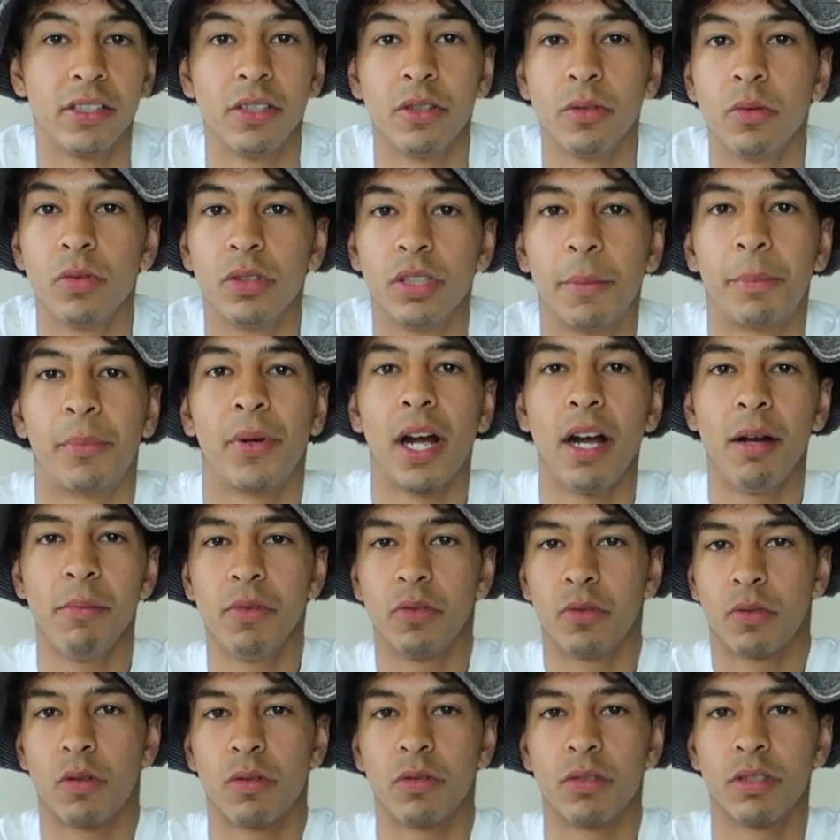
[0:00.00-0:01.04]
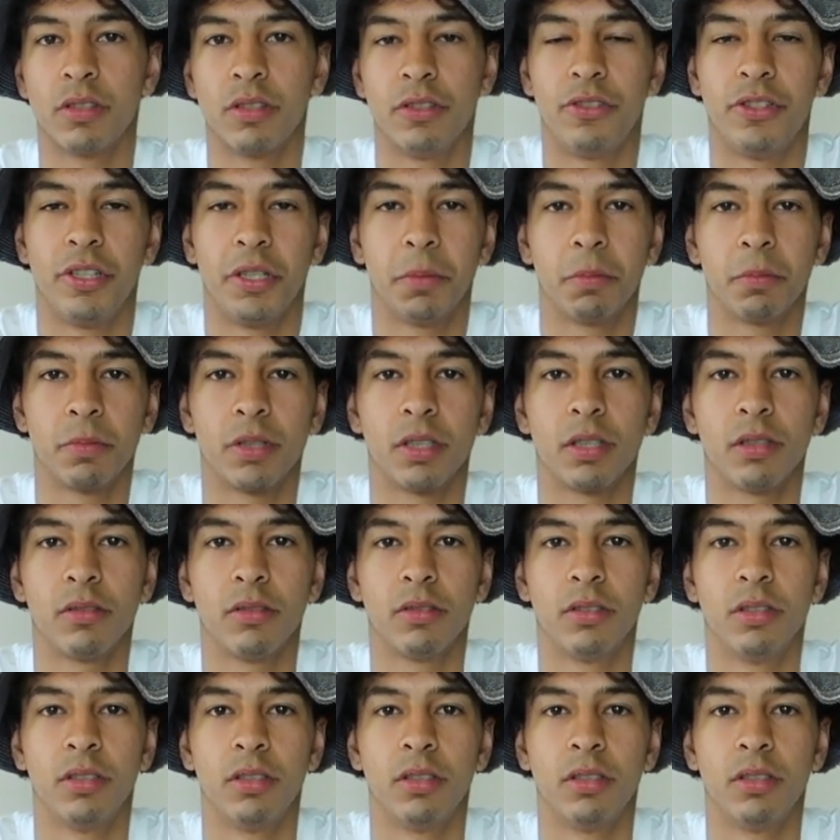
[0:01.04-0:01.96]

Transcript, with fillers: You know, the problem is going to the gym, bro